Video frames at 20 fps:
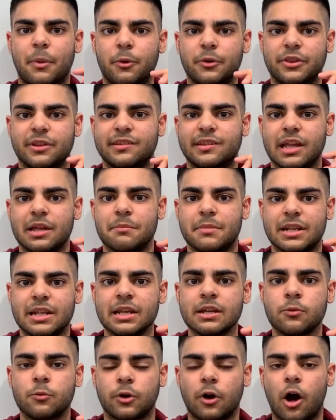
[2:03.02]
but with the same
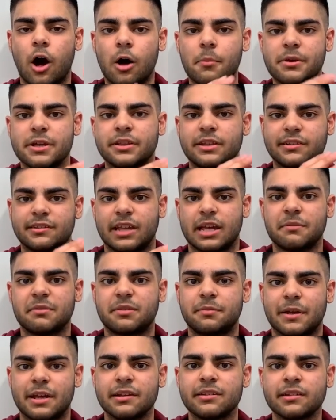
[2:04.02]
meaning would all be in the same
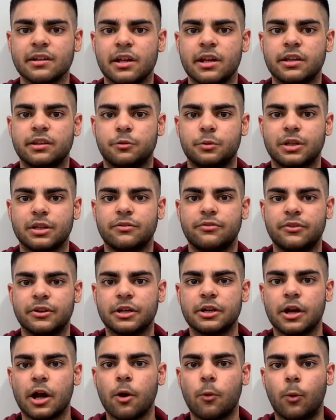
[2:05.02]
space, so we can
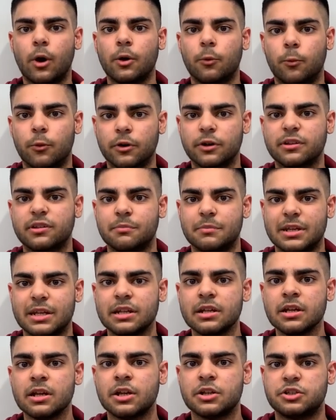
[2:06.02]
figure out what words
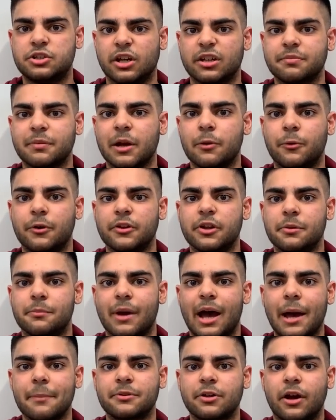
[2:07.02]
mean just by where they're
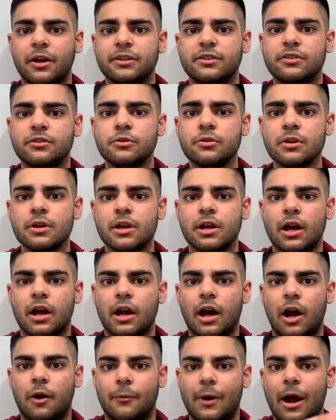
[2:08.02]
mapped onto
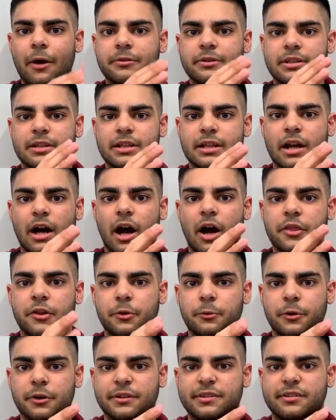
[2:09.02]
around
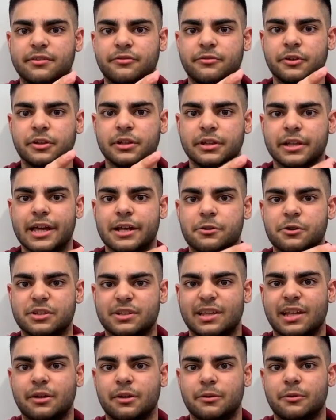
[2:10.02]
other words for the
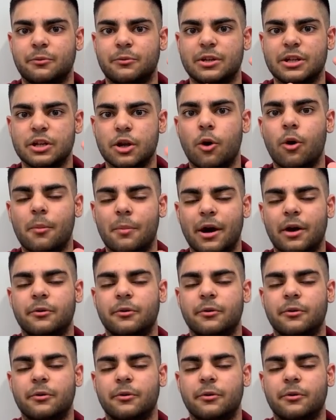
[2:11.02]
language that we know